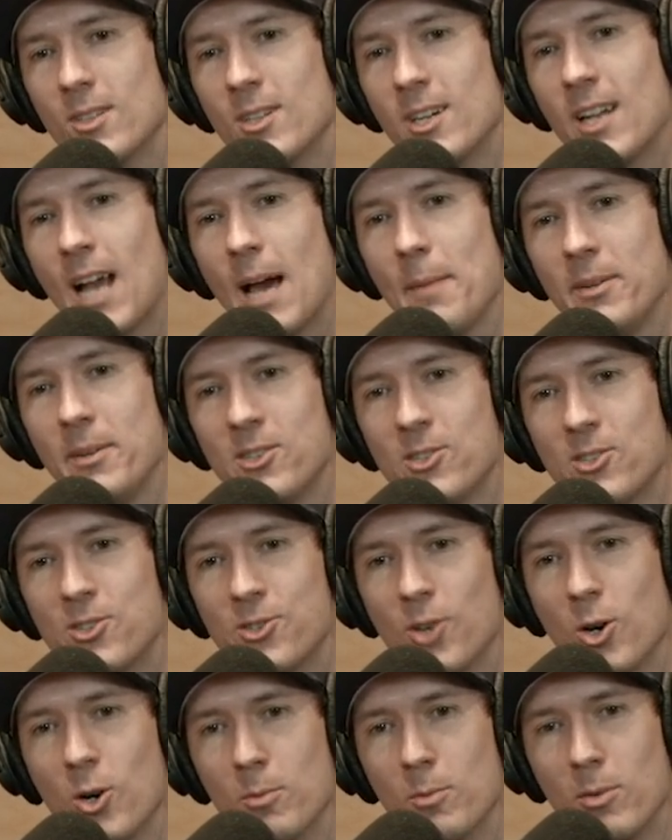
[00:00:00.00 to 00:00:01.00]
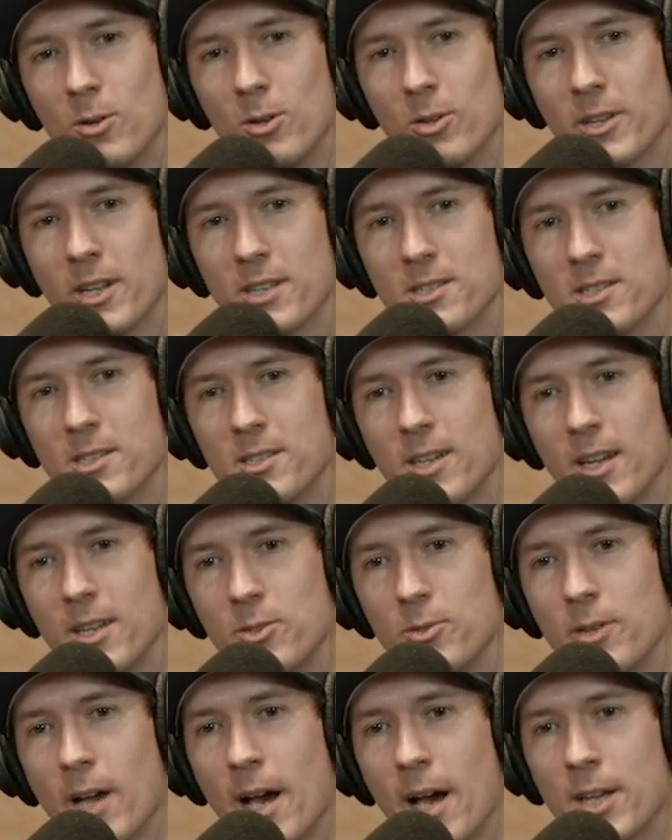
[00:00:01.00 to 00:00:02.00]
Could I be so bold as to say
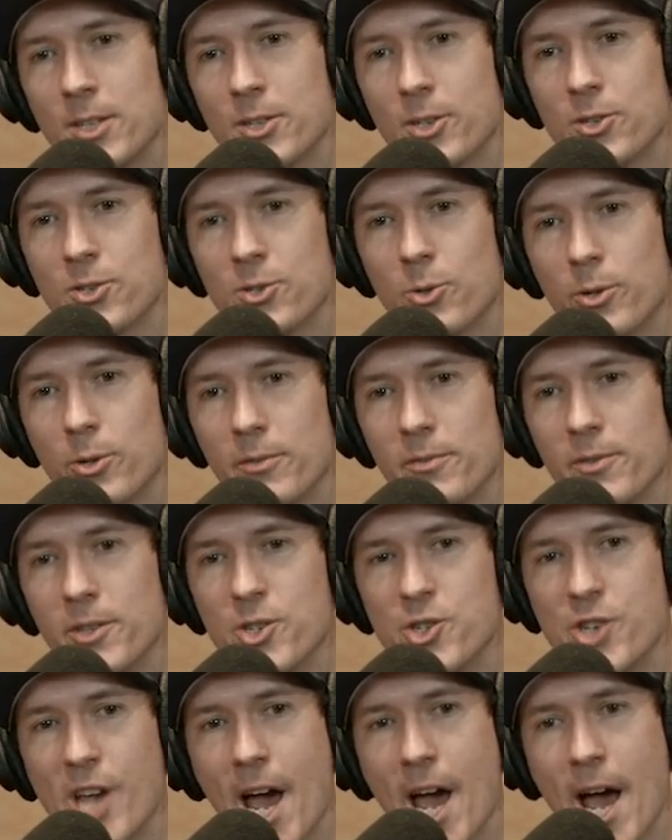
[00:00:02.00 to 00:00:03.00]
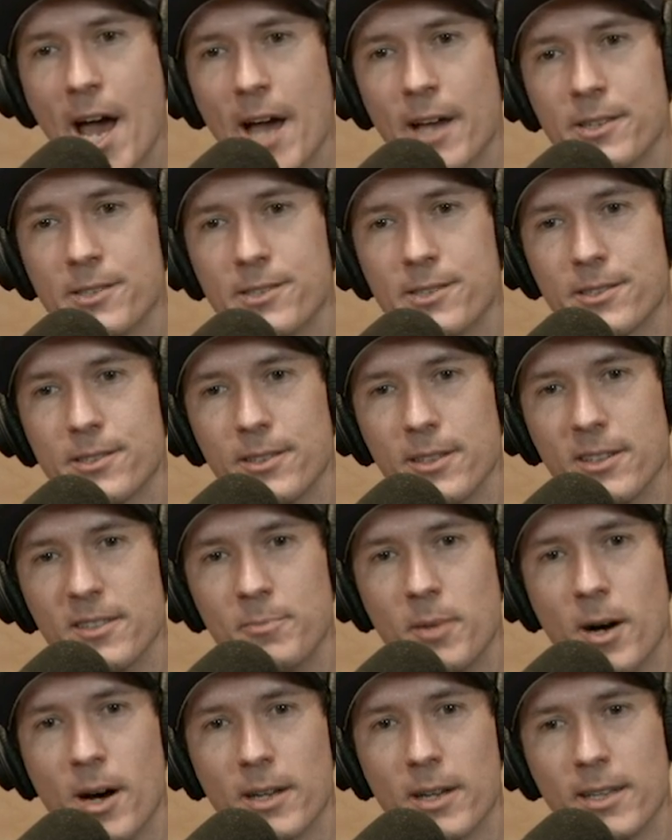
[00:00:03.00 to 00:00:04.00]
you guys are sort of the jazz of
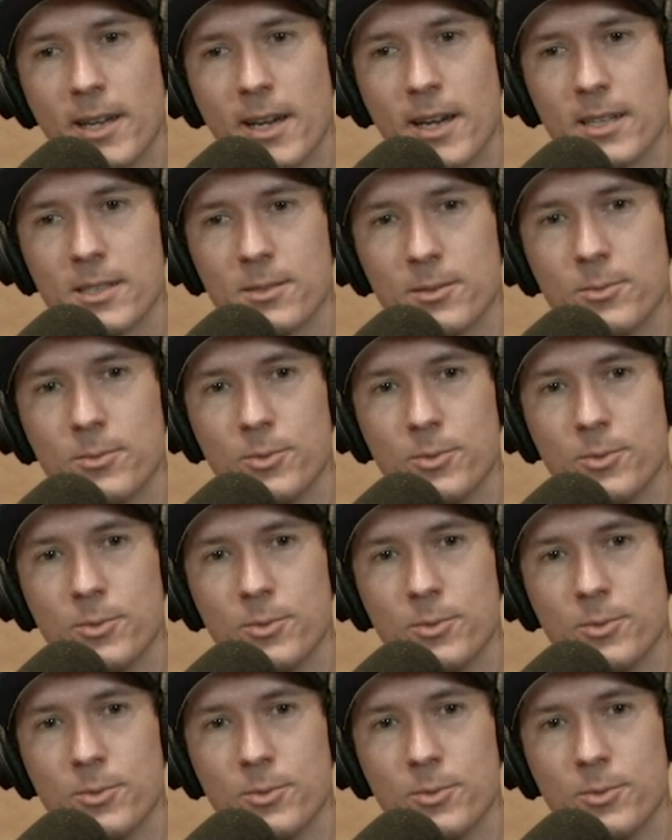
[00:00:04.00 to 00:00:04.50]
podcasts?